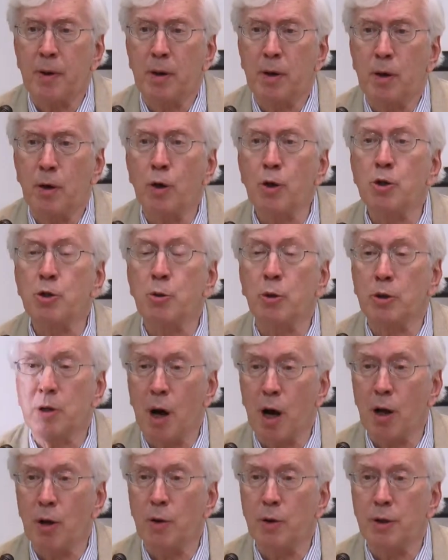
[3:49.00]
cultural
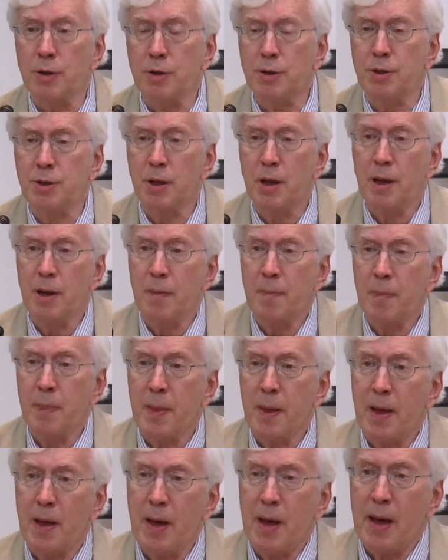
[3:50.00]
tolerance,
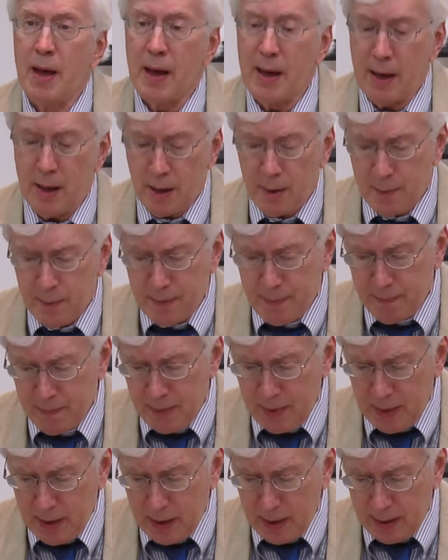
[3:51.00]

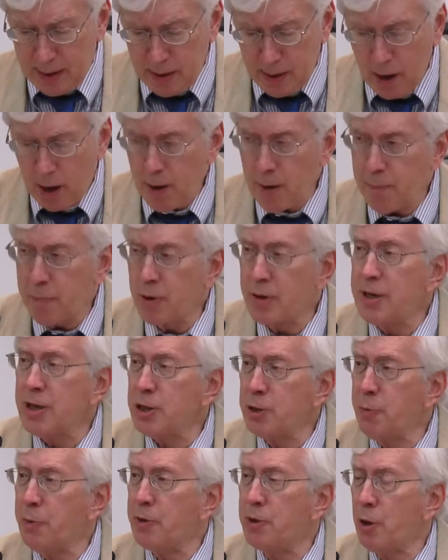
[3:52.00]
and
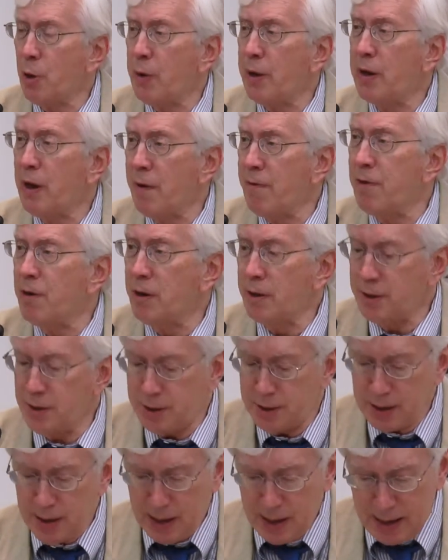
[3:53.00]
participatory
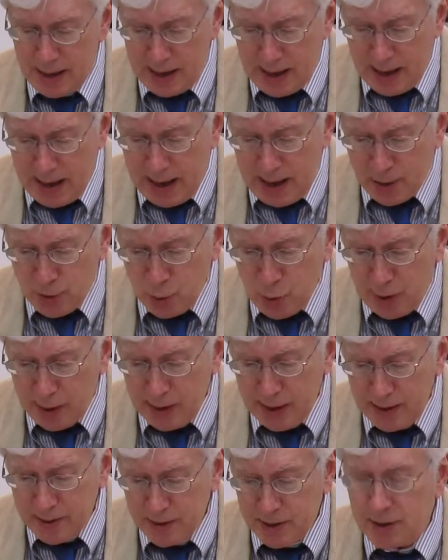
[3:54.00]
governance, as
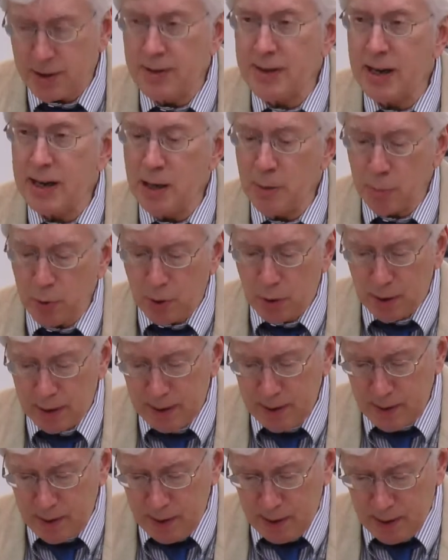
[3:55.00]
well as sustainable
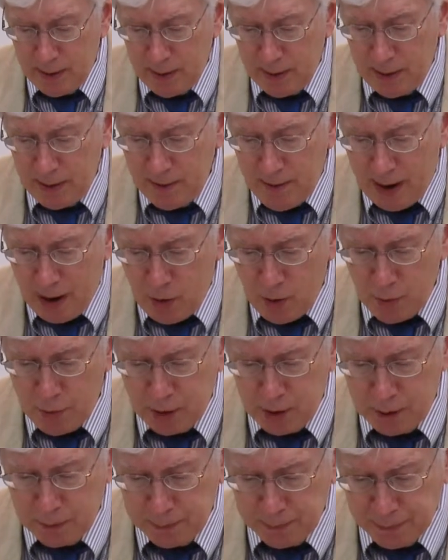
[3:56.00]
environment.